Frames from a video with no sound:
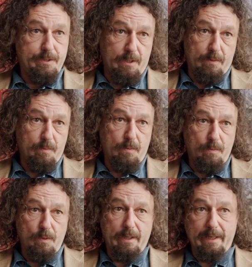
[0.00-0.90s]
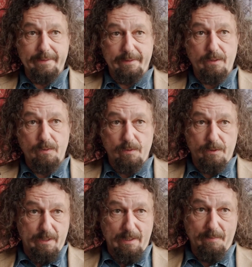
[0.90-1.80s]
you know, and what they had to do
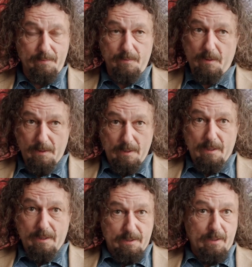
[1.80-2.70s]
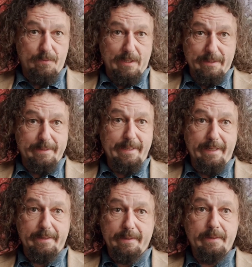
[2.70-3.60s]
to keep themselves
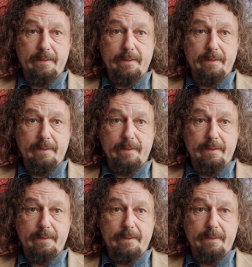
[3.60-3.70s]
entertained.